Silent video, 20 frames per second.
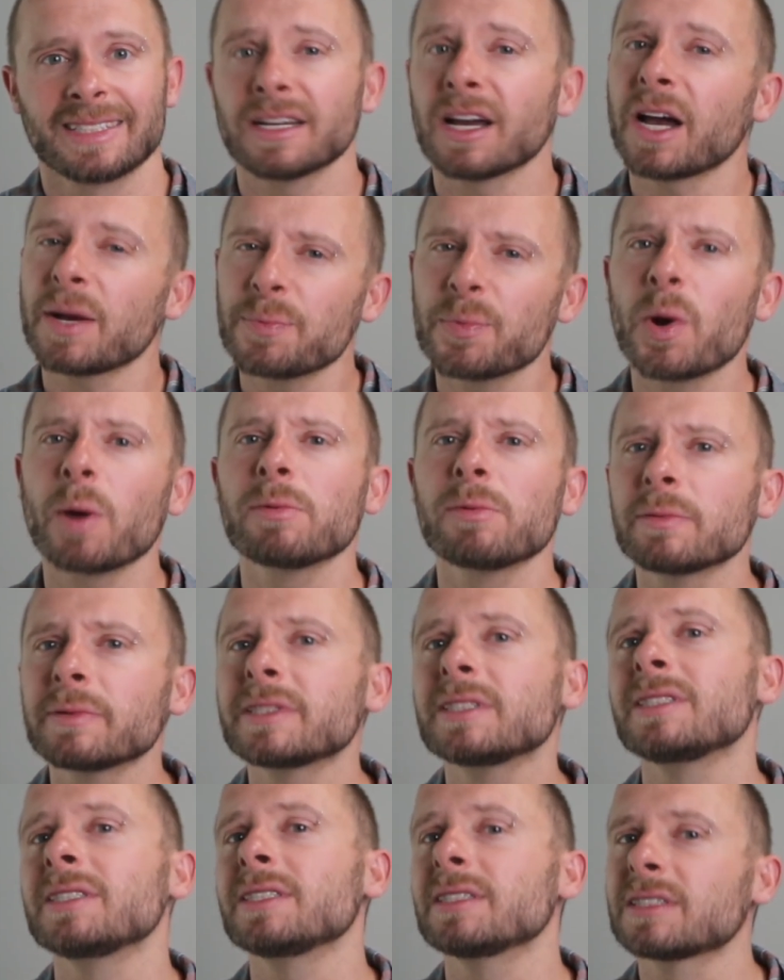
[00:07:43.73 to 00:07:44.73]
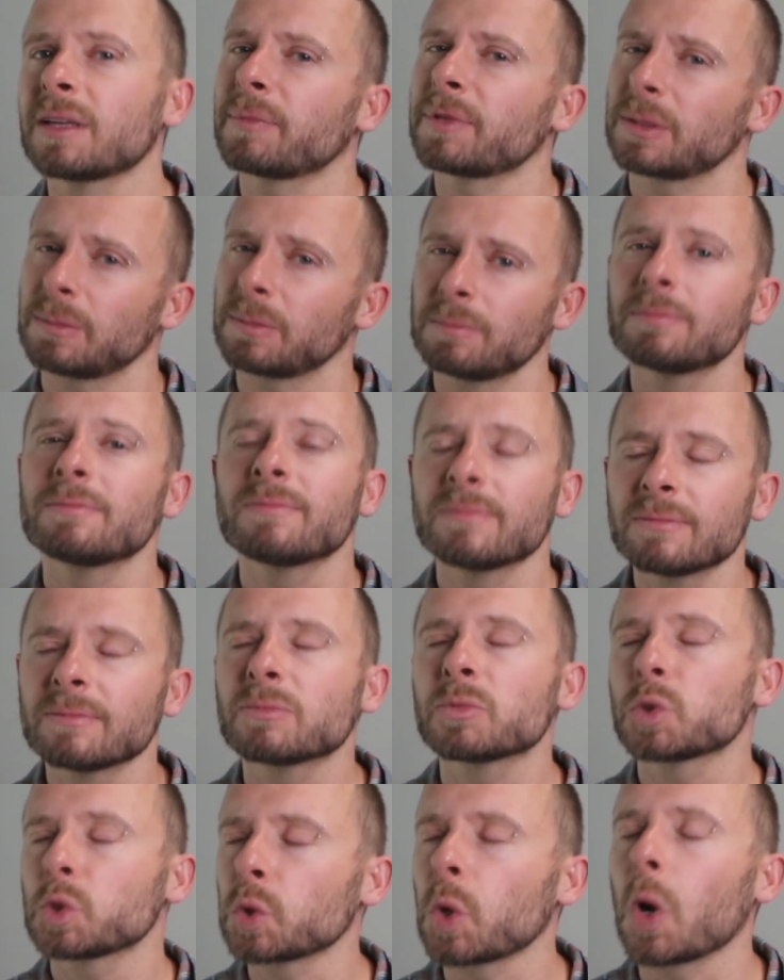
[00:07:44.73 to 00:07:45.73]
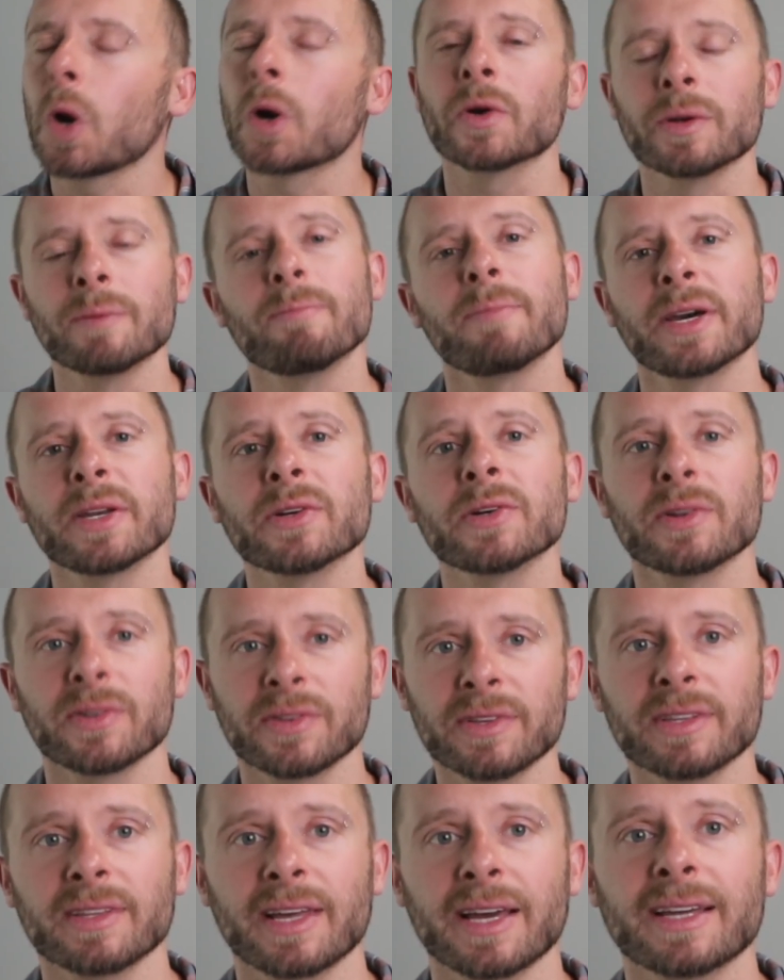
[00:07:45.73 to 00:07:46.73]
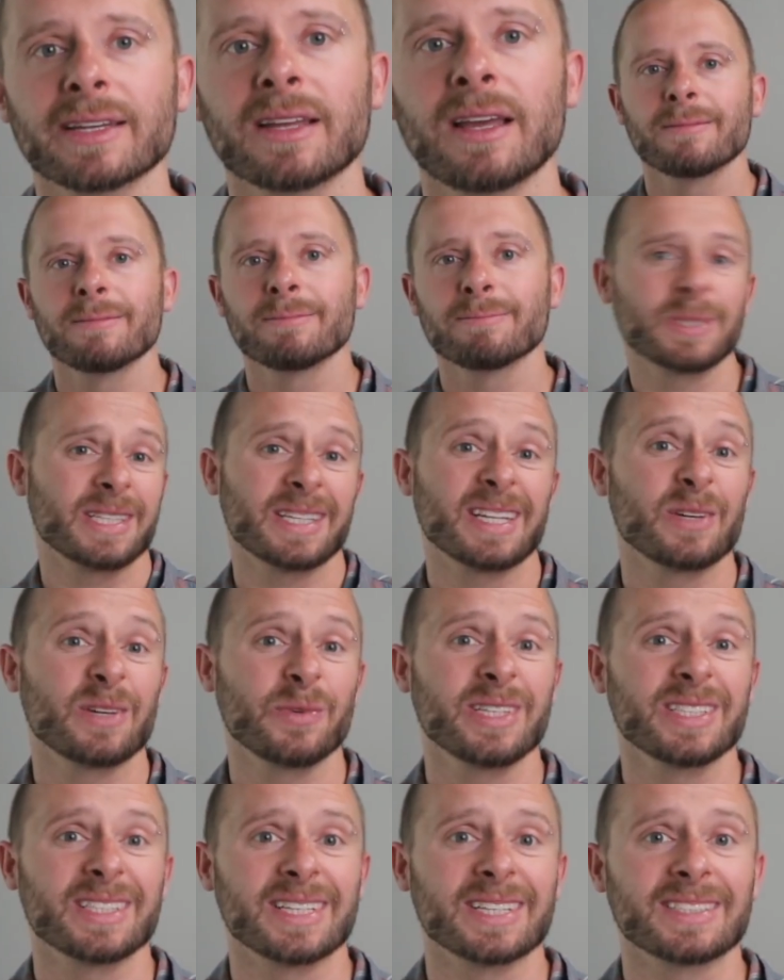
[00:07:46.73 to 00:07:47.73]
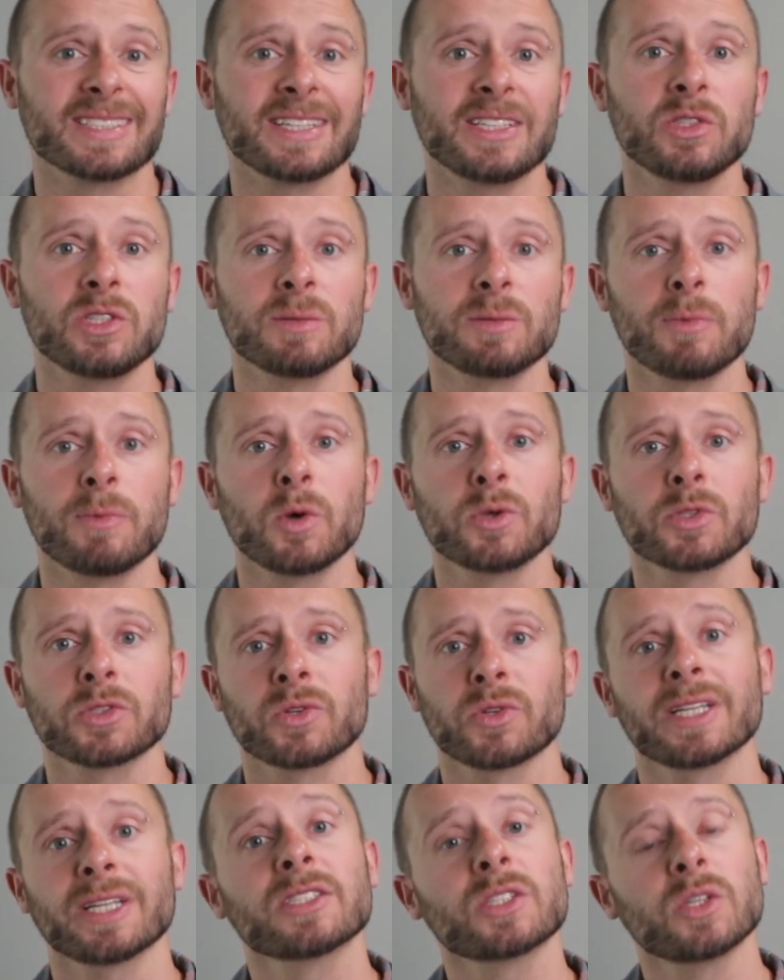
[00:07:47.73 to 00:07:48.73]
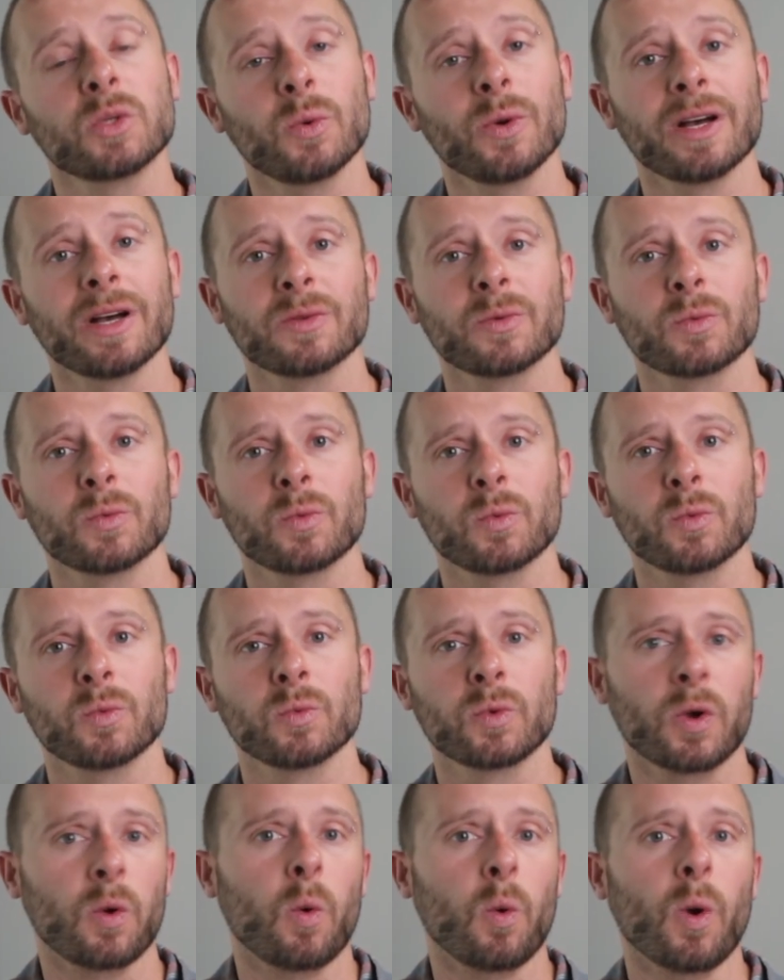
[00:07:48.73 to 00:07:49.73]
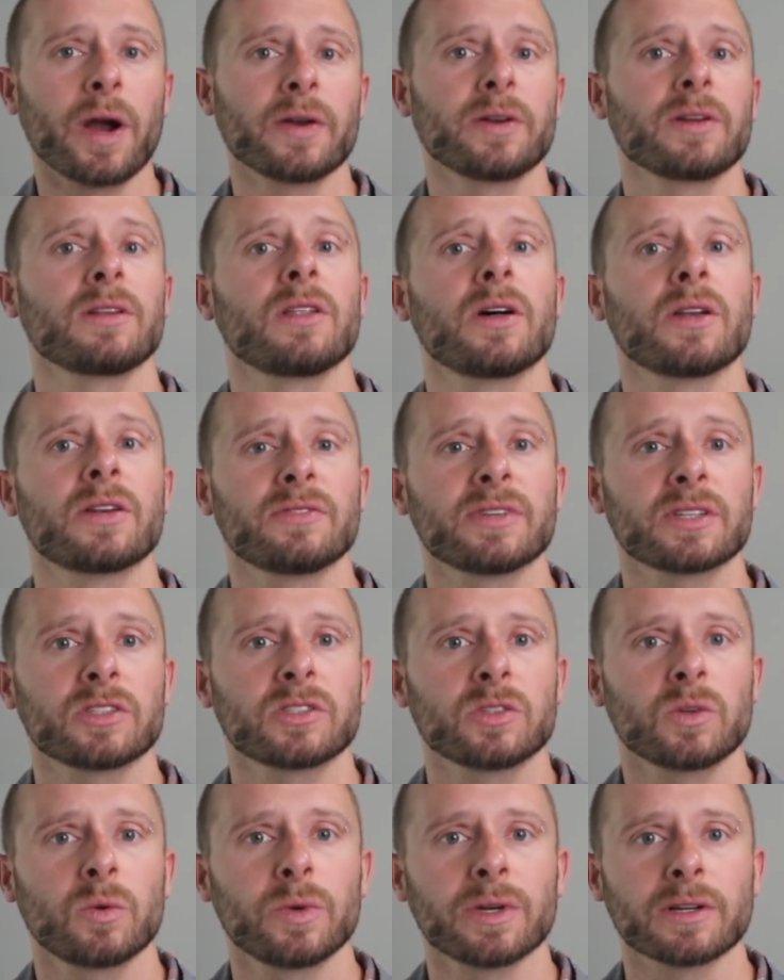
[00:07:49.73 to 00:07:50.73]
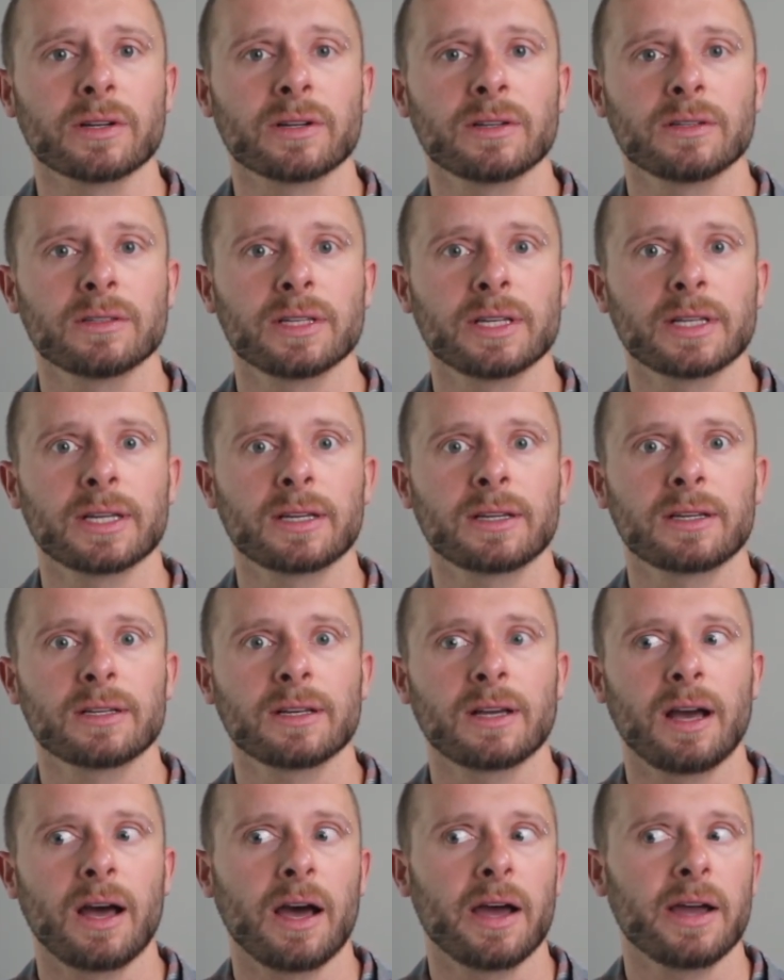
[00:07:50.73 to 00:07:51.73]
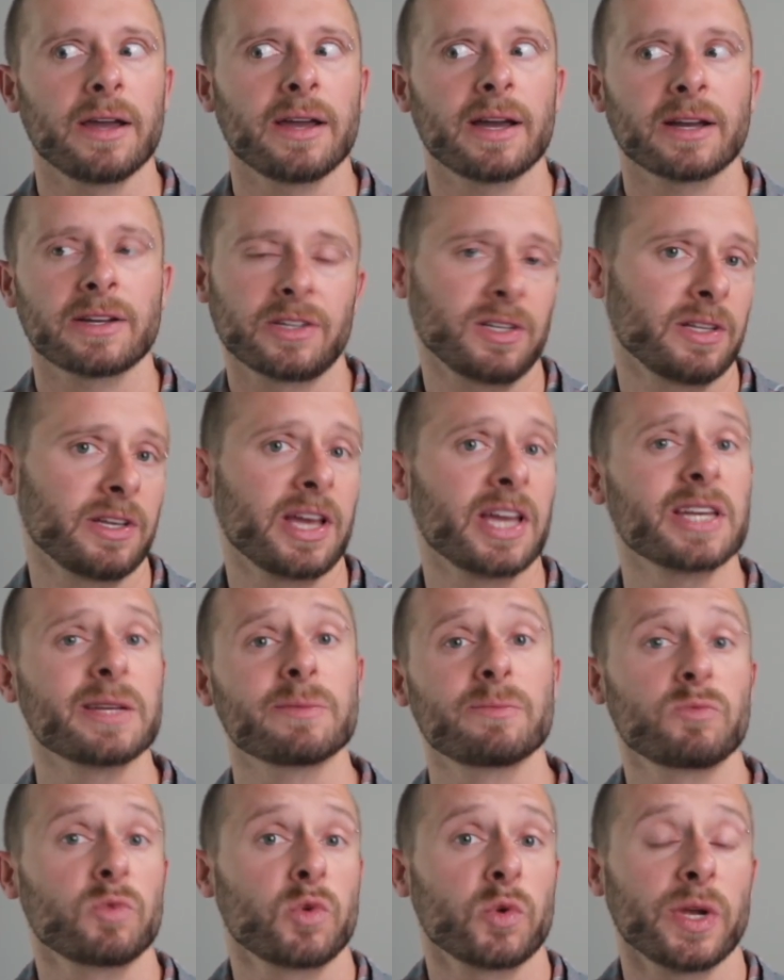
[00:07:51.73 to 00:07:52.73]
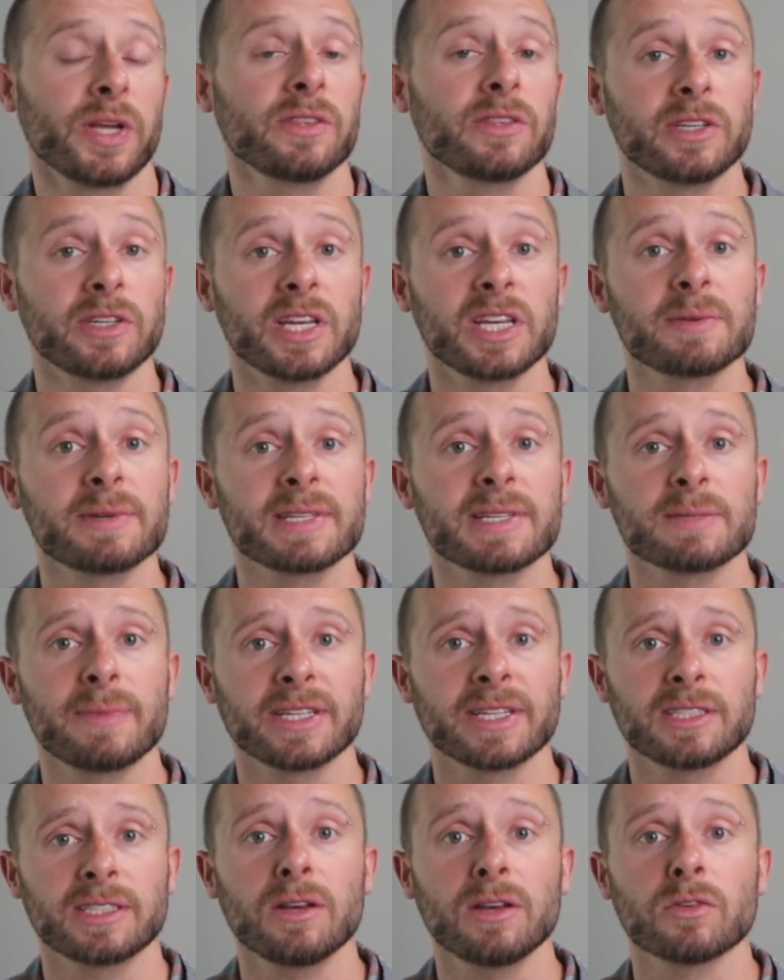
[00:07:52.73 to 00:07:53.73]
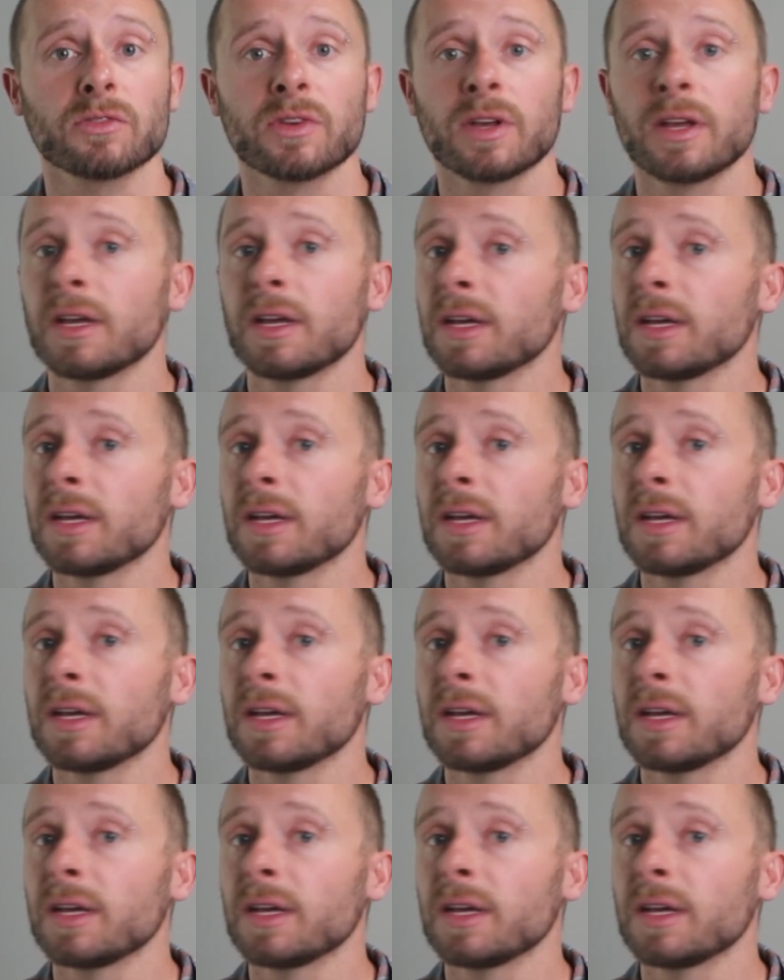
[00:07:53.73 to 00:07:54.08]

I probably need something stronger and better than that. But then I realized that using PostgreSQL required a lot of extra work. Like, I actually had to create the database myself.